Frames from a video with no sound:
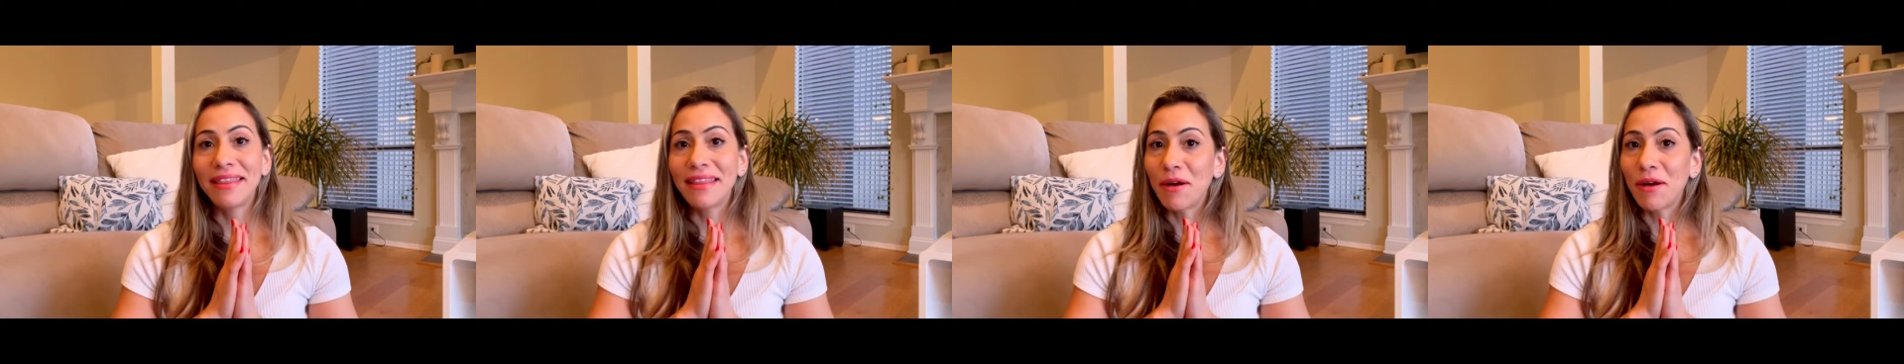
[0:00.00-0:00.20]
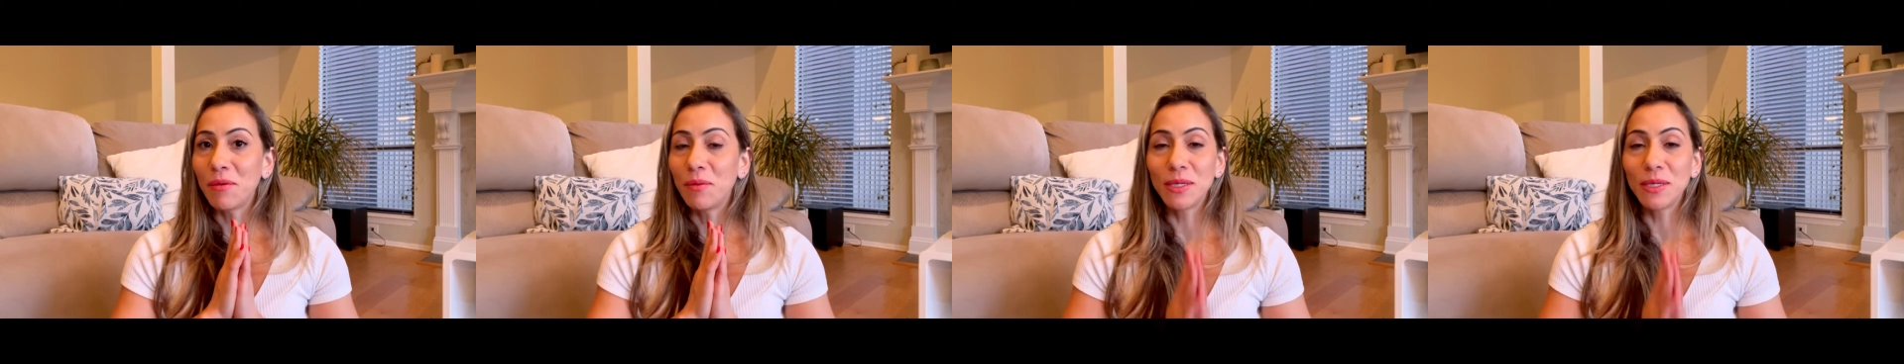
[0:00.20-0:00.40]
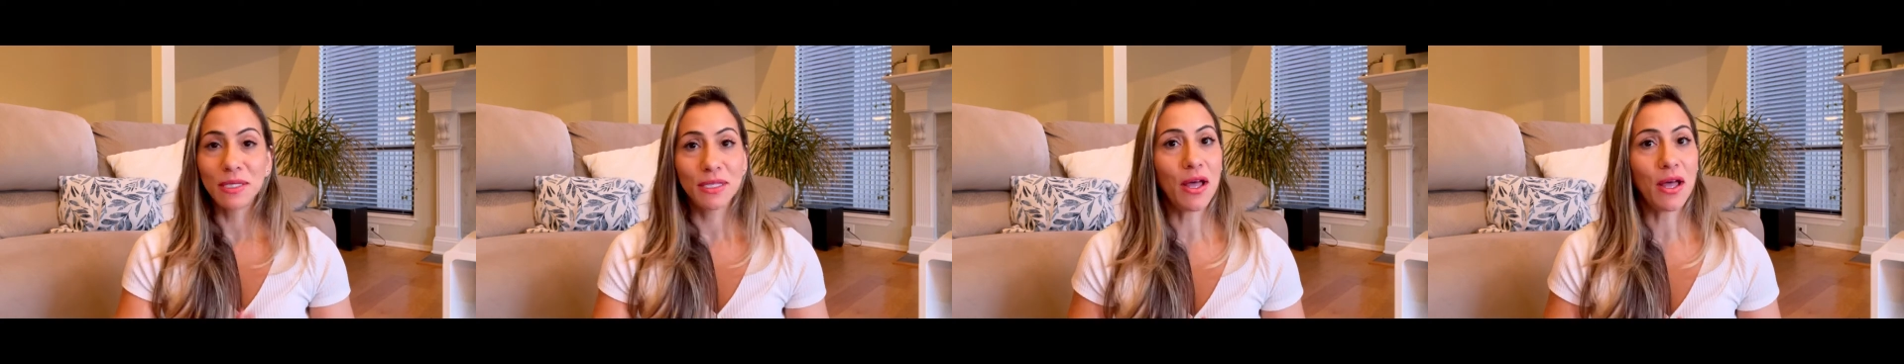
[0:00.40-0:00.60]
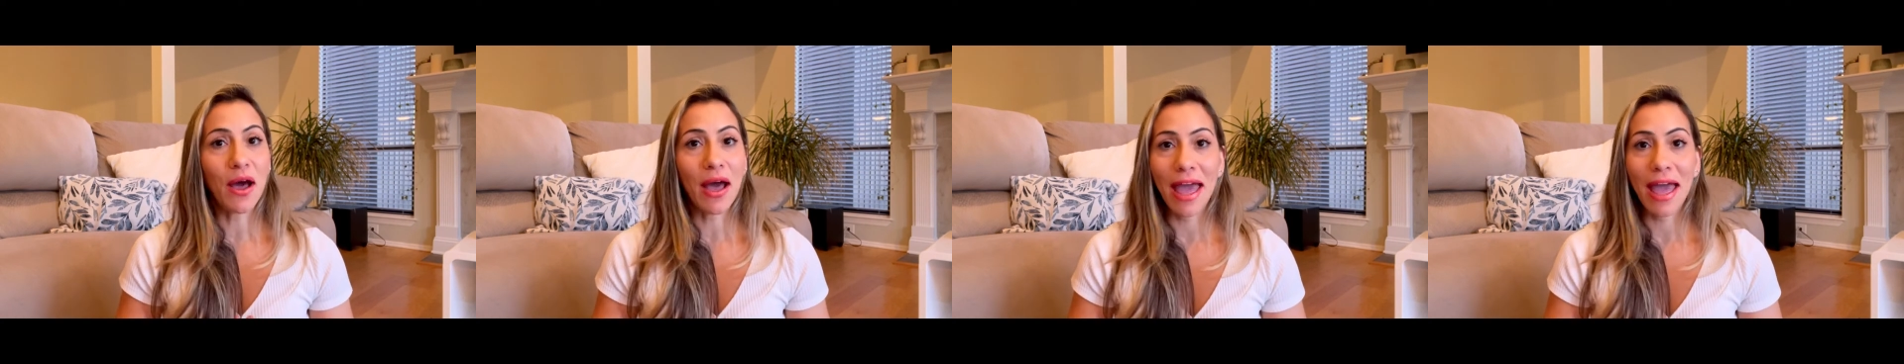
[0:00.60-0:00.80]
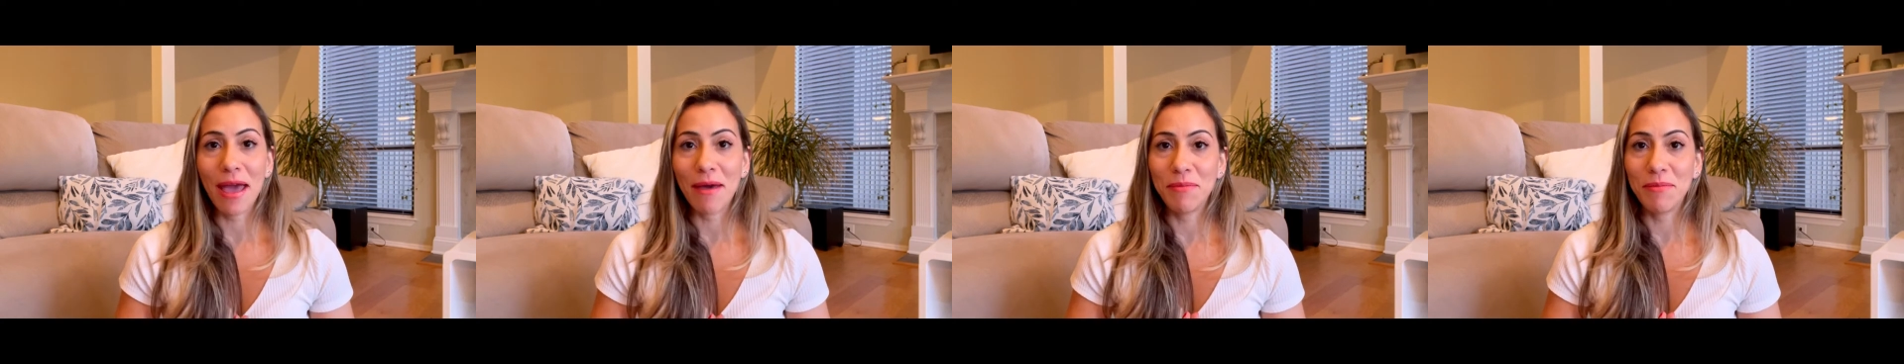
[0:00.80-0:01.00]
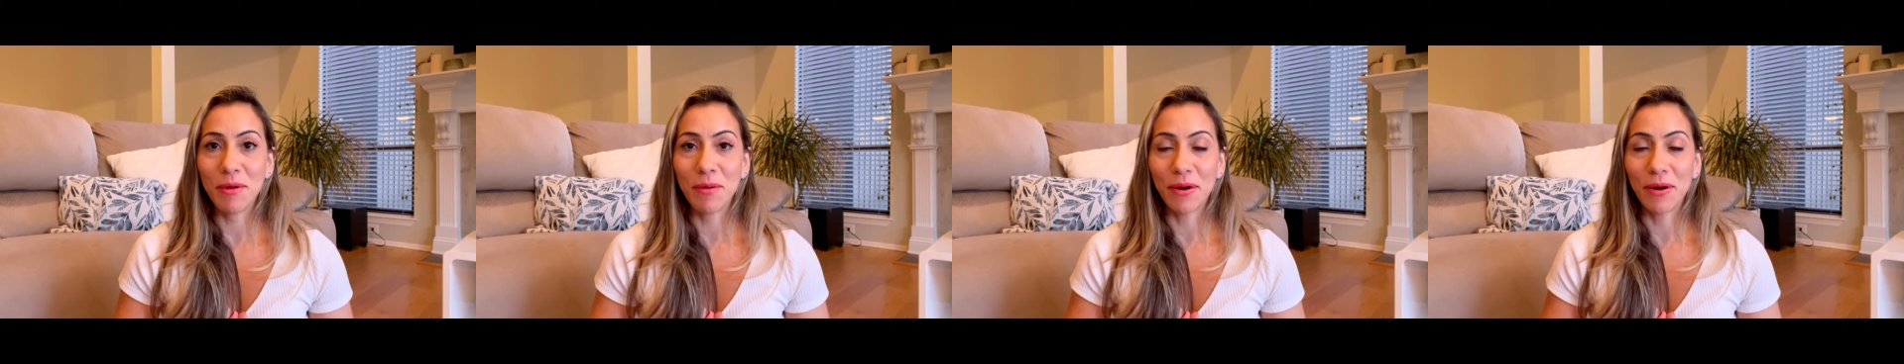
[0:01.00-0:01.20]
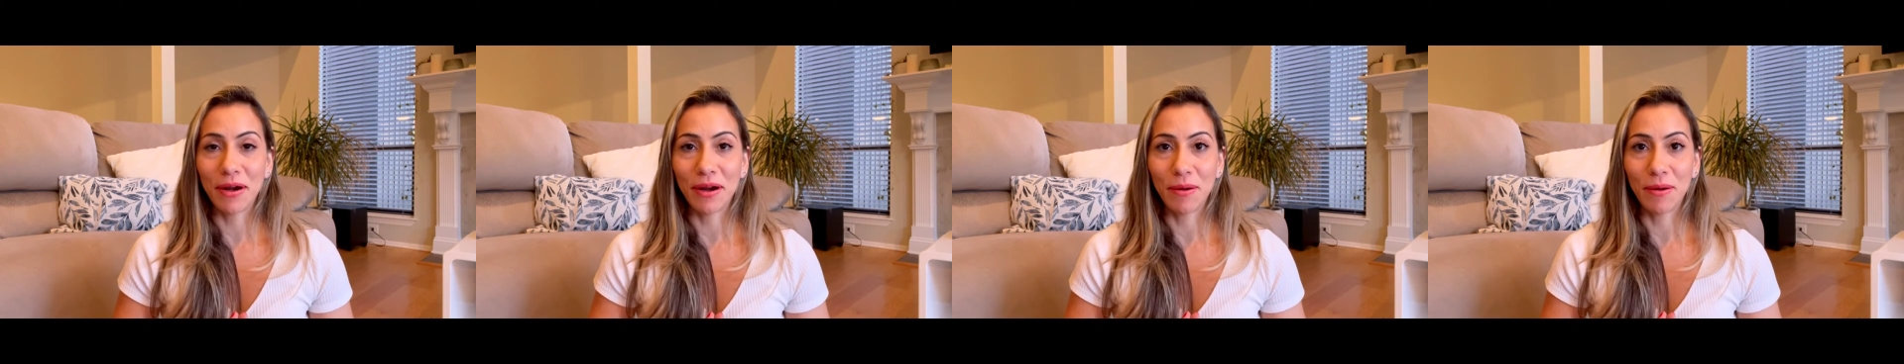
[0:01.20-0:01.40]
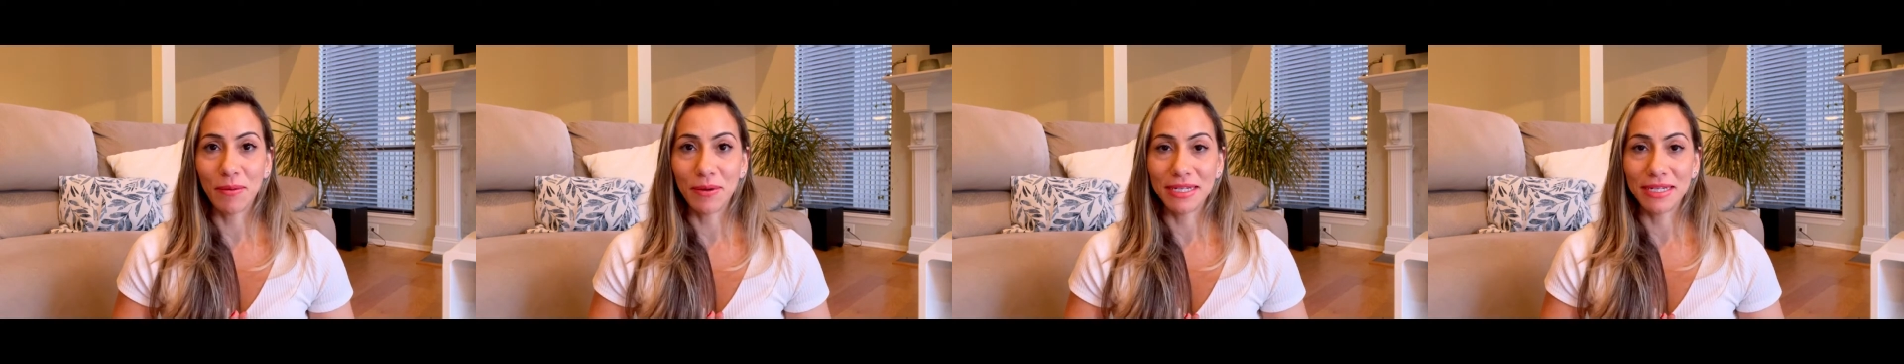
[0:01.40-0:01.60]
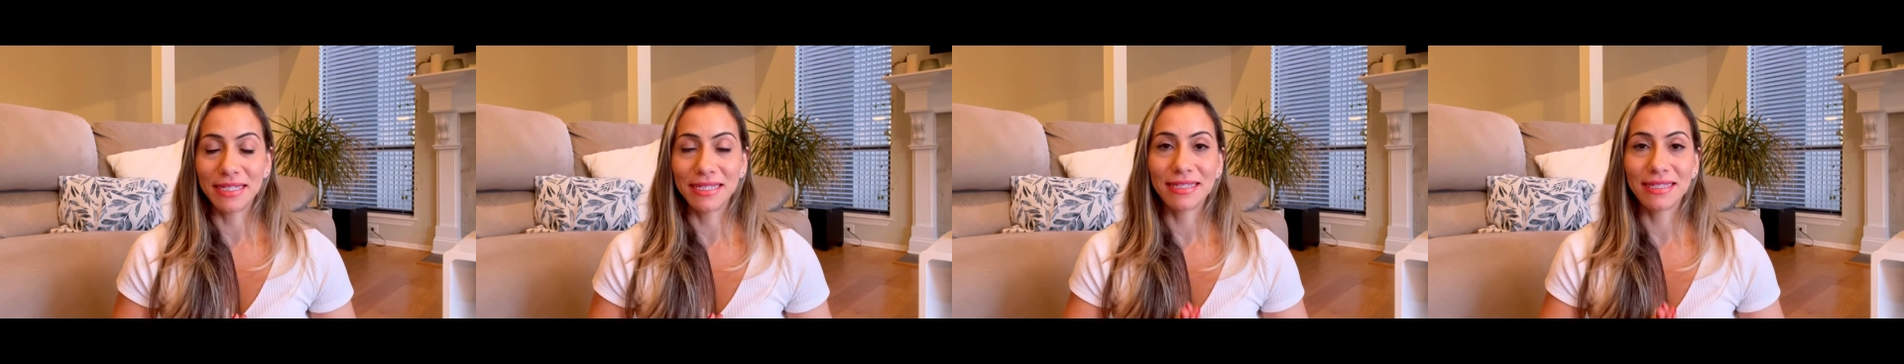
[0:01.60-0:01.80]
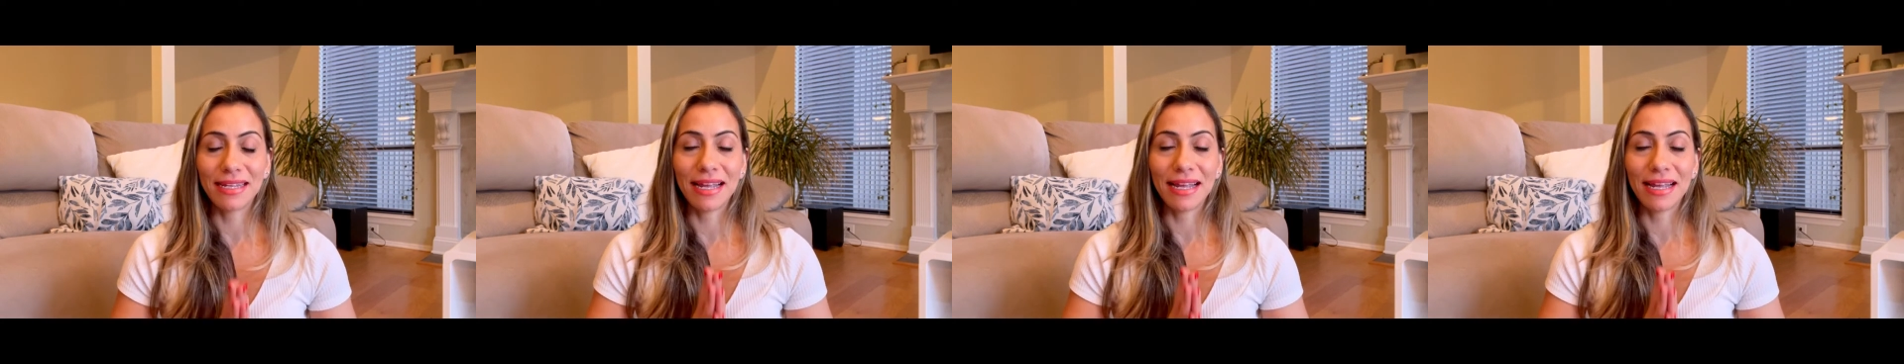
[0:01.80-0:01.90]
I was not happy where I was.